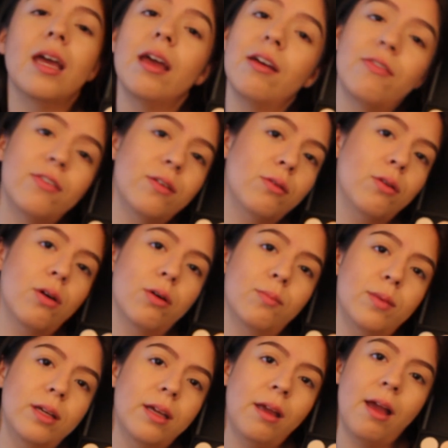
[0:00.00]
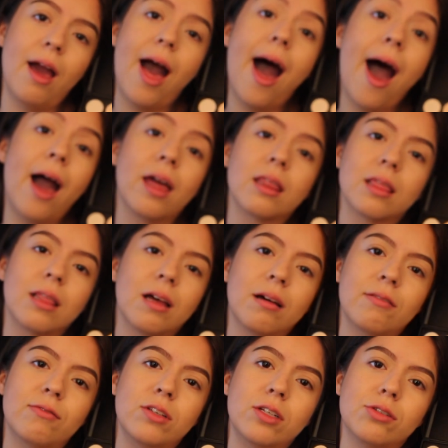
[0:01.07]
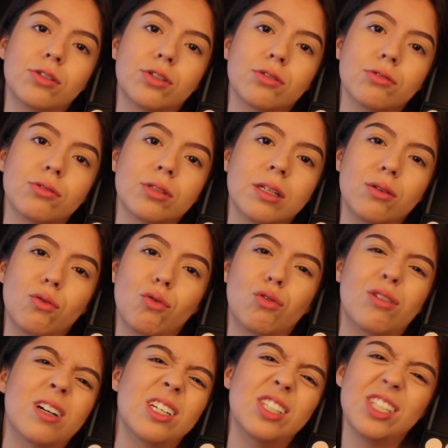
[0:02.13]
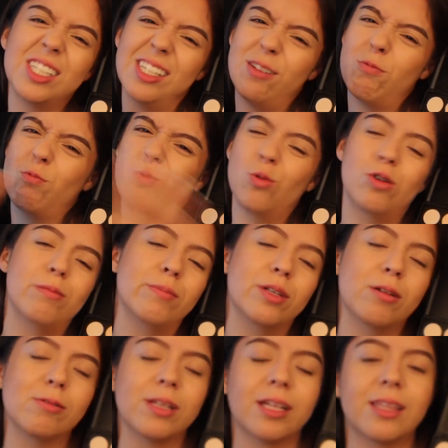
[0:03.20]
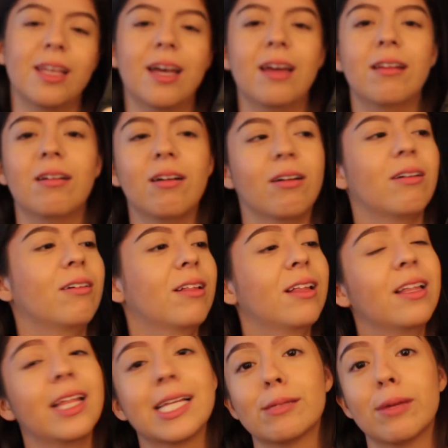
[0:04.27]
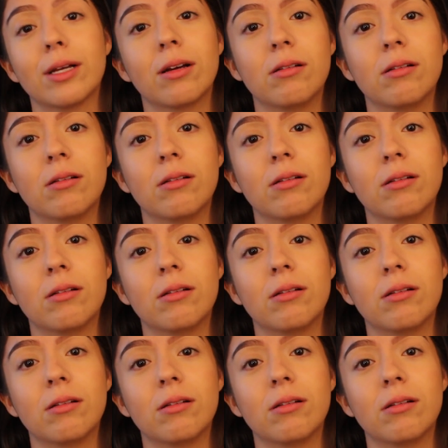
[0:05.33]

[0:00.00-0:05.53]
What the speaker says: If you know me, I love neutrals and oranges and warm tones like that. Oh, that's my